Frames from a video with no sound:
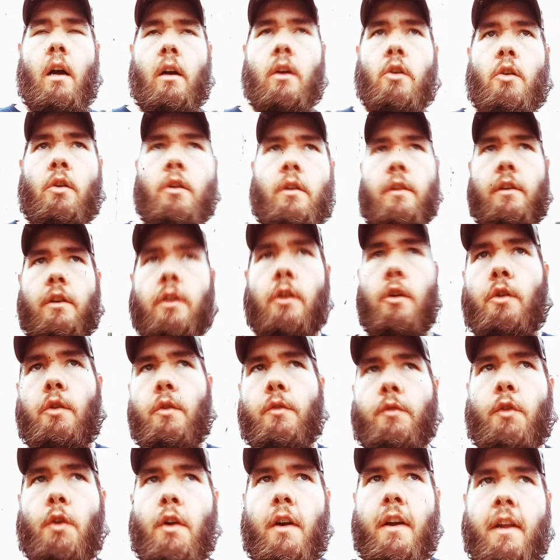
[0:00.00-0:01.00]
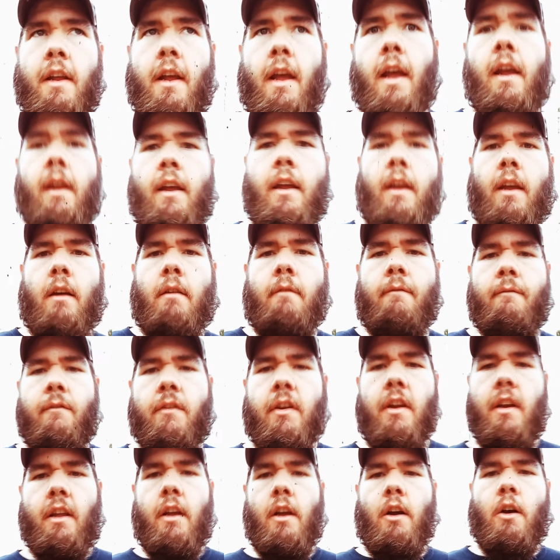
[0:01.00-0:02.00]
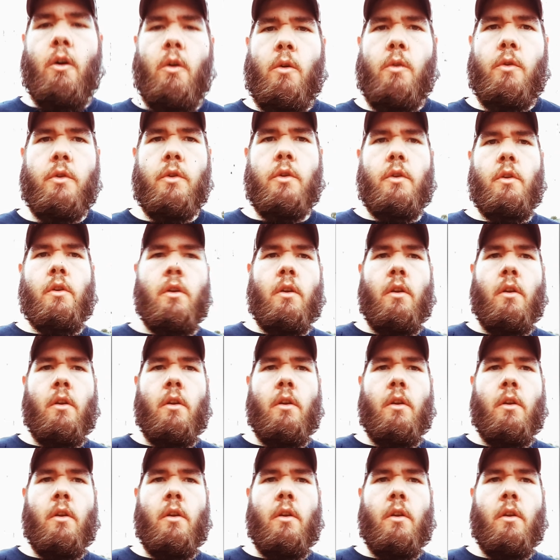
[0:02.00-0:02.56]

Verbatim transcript: I'm going to do 3 a.m. videos.